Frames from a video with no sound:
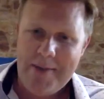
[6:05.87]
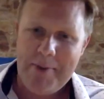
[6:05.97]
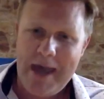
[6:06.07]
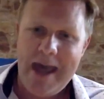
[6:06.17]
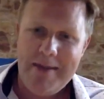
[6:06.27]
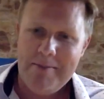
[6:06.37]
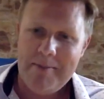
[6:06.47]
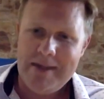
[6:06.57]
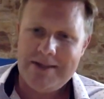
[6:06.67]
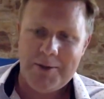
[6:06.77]
became
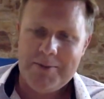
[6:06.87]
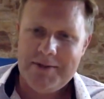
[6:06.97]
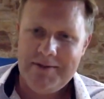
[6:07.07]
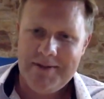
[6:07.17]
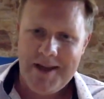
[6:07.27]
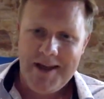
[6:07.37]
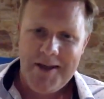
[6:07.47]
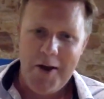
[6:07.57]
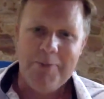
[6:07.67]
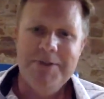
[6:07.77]
this
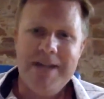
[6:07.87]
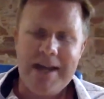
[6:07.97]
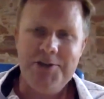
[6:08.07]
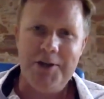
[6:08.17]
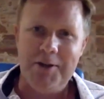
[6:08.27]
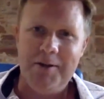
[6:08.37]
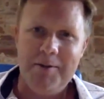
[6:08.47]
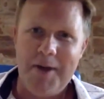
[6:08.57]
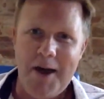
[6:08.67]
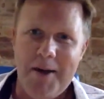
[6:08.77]
obsession
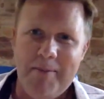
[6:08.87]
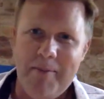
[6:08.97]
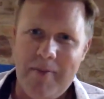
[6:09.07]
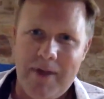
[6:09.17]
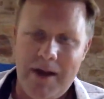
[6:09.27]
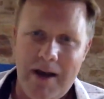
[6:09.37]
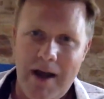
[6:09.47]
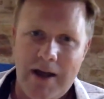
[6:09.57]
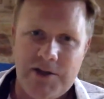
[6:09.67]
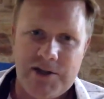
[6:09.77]
that
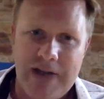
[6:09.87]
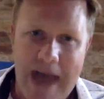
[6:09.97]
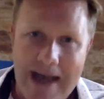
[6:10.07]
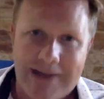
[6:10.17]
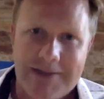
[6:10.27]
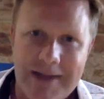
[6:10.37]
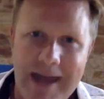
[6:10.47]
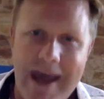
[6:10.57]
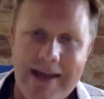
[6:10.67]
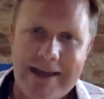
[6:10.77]
I just had to
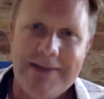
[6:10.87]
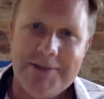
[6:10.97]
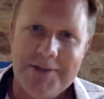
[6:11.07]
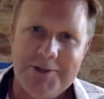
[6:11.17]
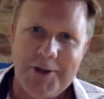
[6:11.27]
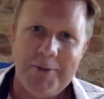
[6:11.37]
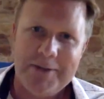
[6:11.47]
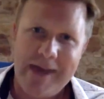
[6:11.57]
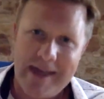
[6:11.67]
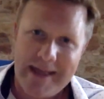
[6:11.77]
get into the top
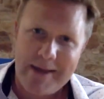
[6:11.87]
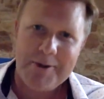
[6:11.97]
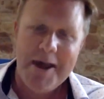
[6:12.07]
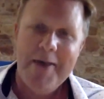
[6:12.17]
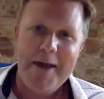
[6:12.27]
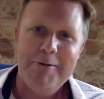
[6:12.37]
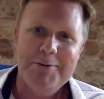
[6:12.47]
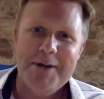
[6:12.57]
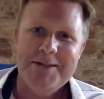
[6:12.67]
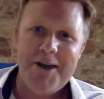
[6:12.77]
10. That was
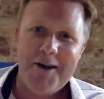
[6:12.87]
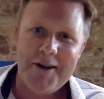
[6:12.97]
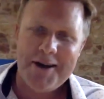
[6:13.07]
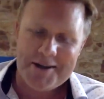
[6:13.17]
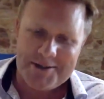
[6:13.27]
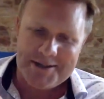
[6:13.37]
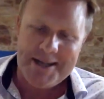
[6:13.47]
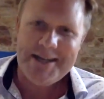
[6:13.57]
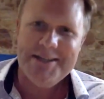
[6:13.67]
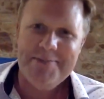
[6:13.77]
my target. I just
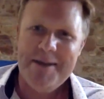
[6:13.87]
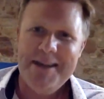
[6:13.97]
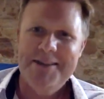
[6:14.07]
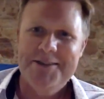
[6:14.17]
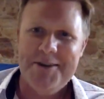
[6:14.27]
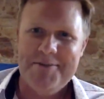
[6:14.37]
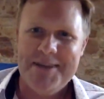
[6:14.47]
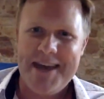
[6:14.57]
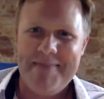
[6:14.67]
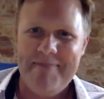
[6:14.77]
needed to be in the top
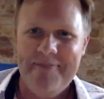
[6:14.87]
10.